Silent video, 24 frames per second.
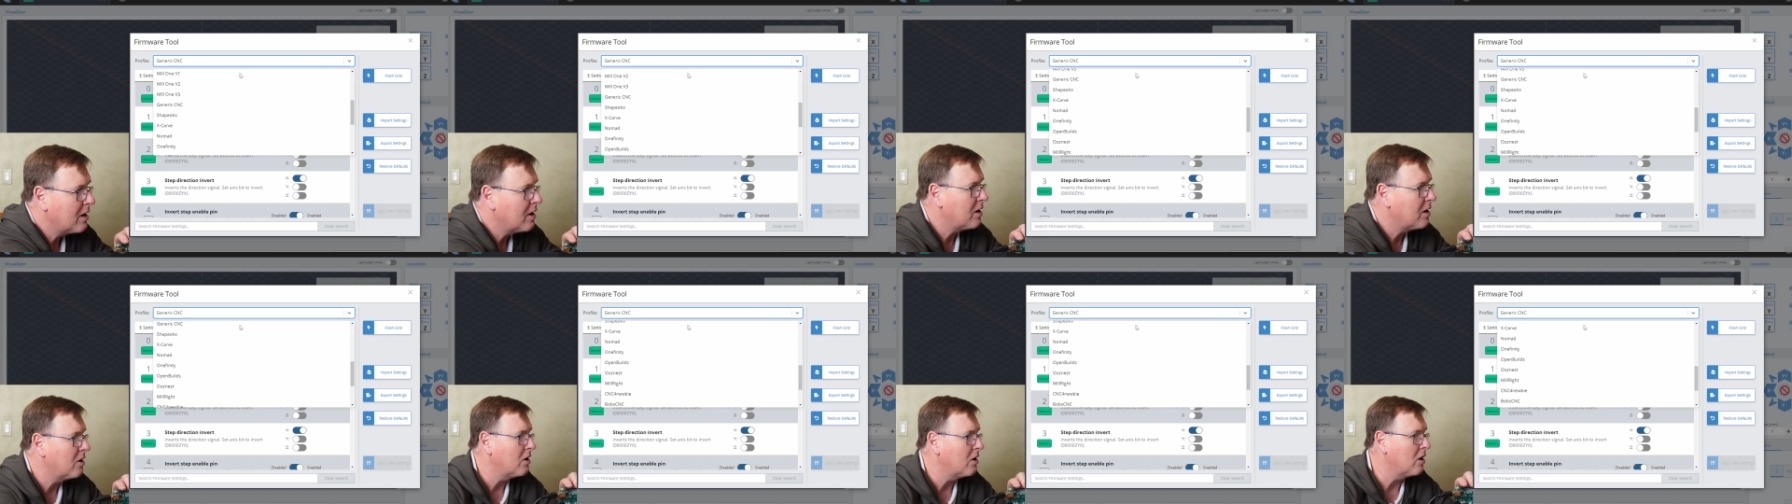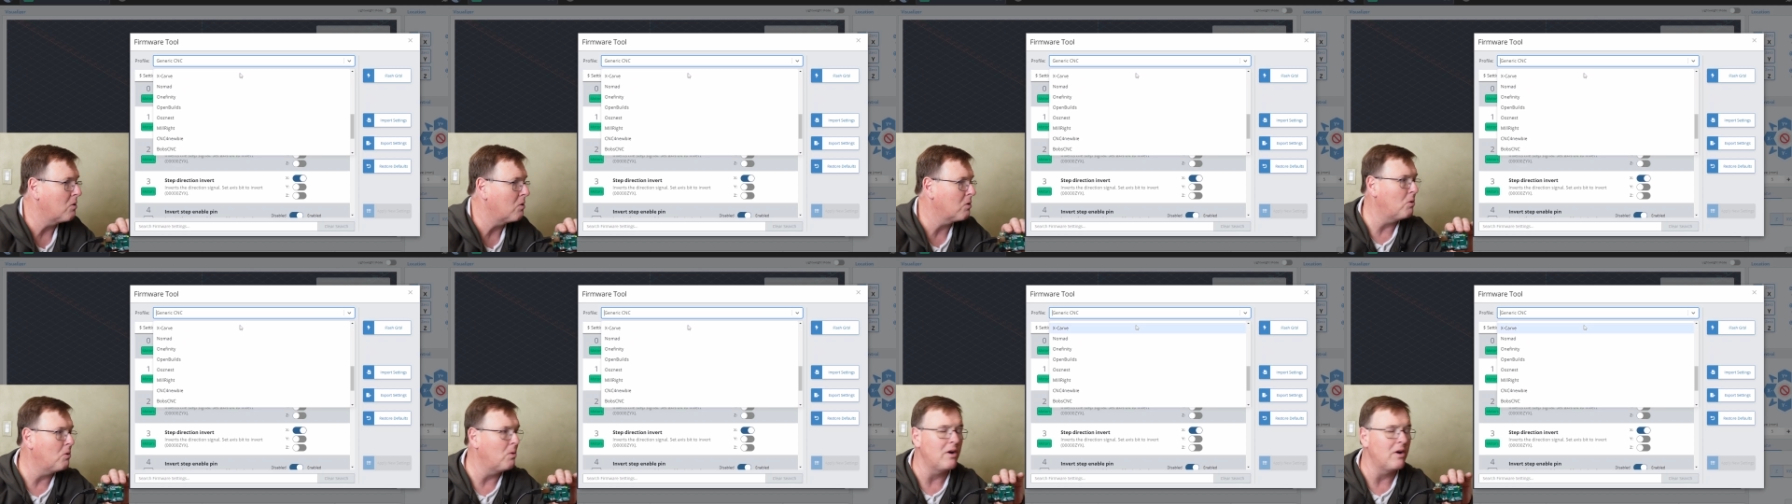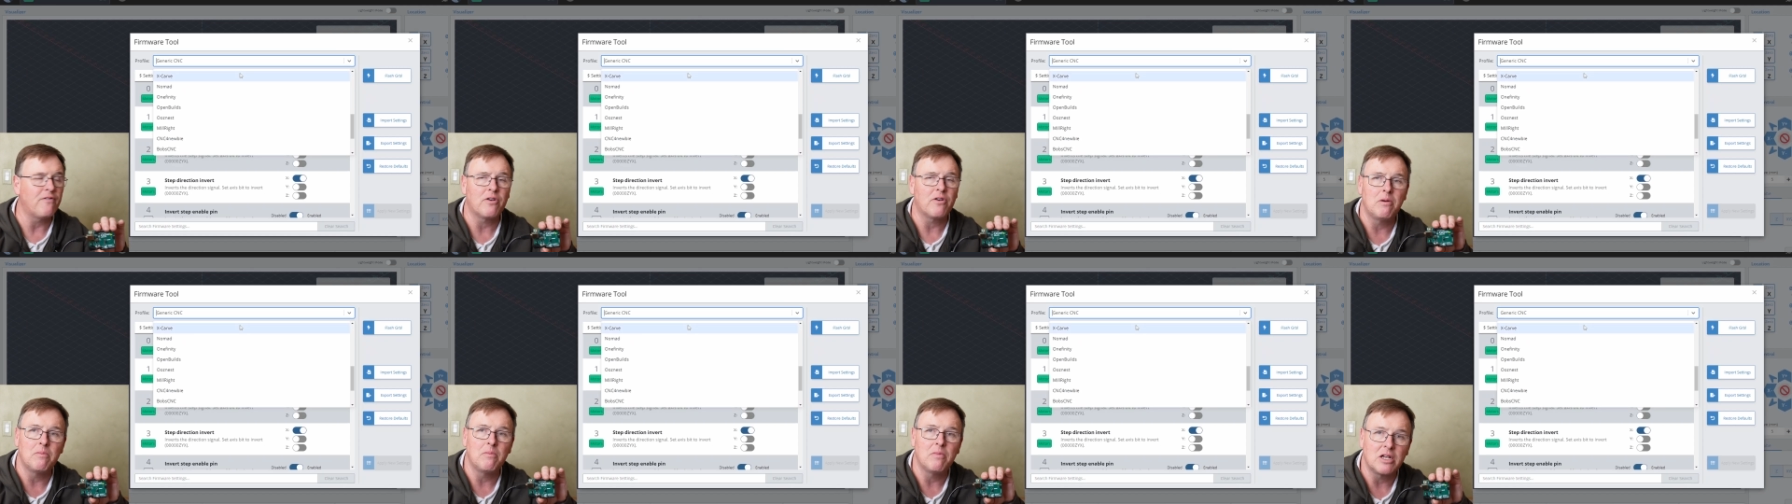You know, going
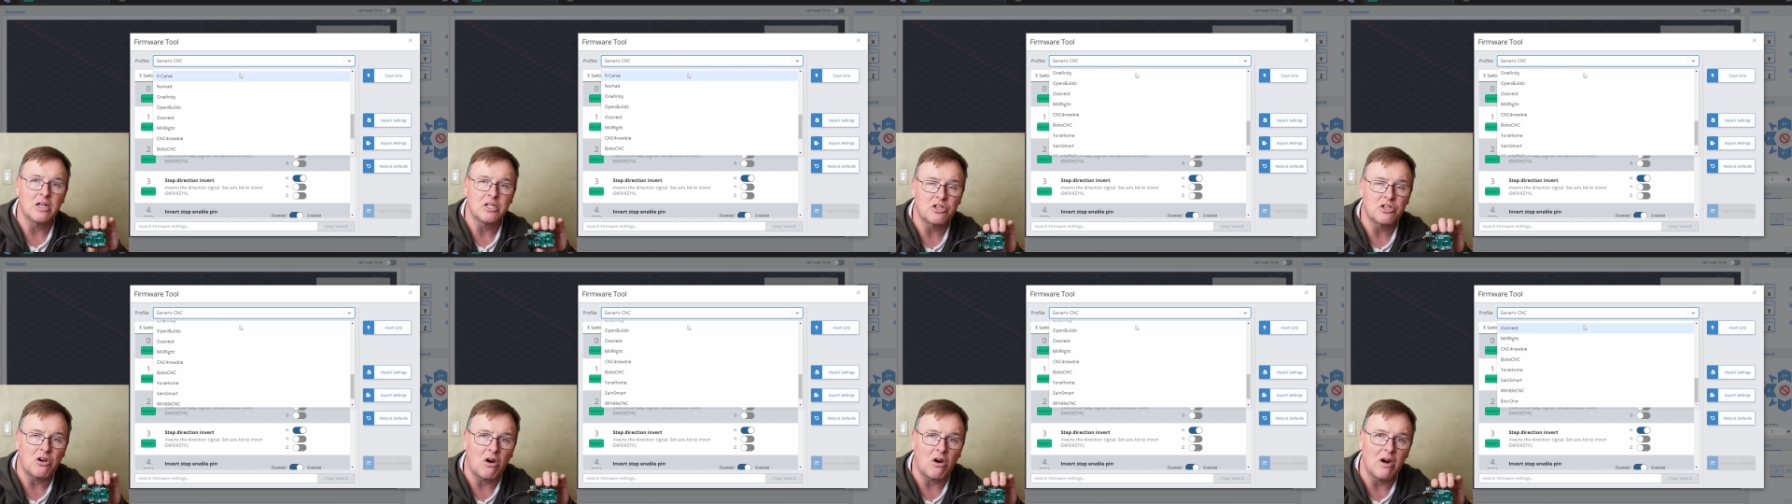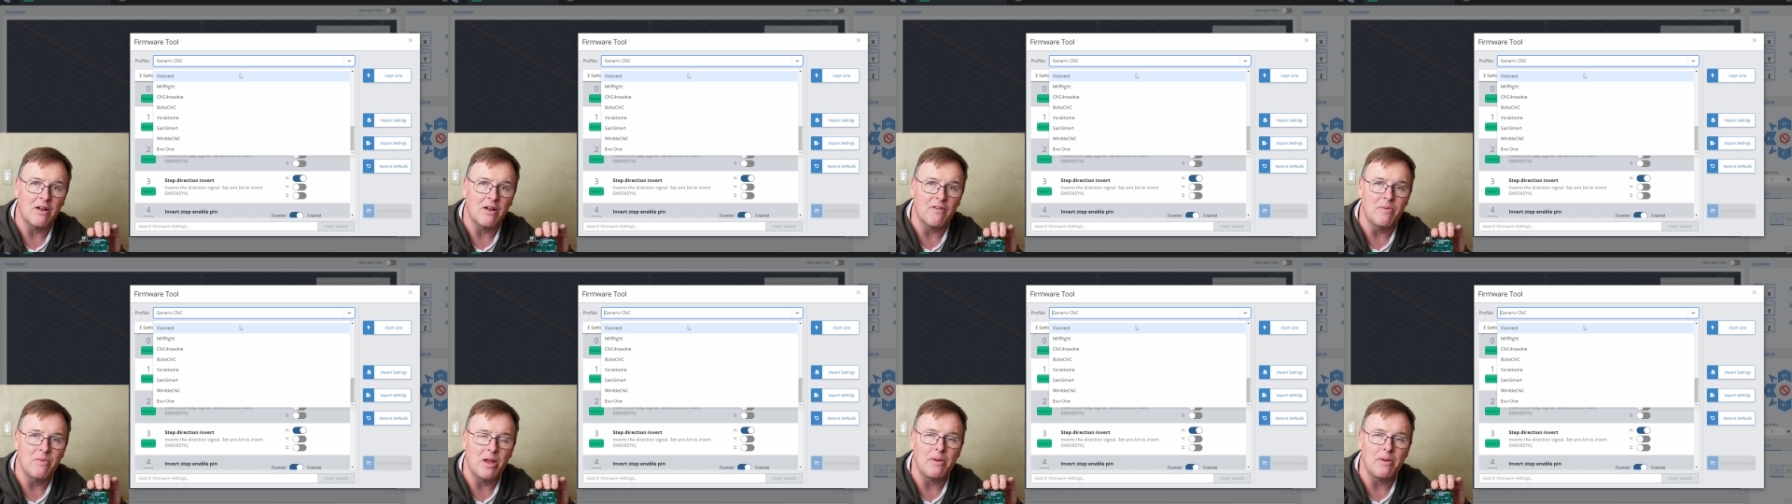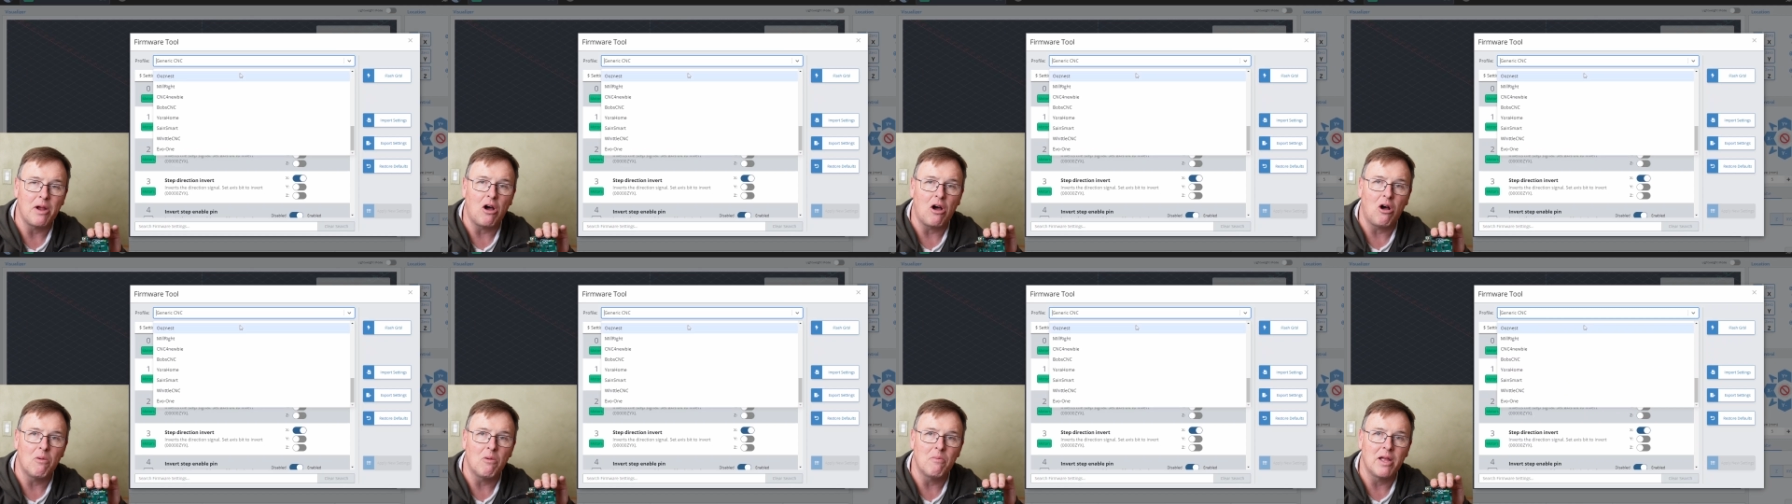from a start of maybe
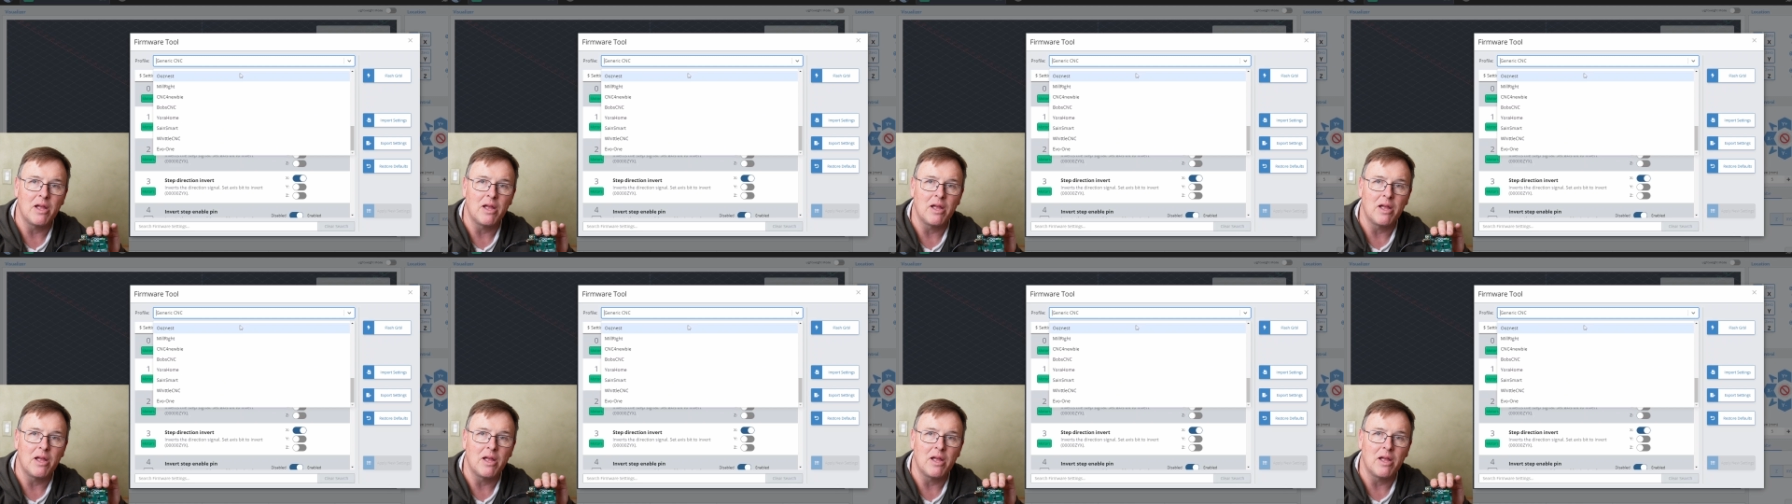alt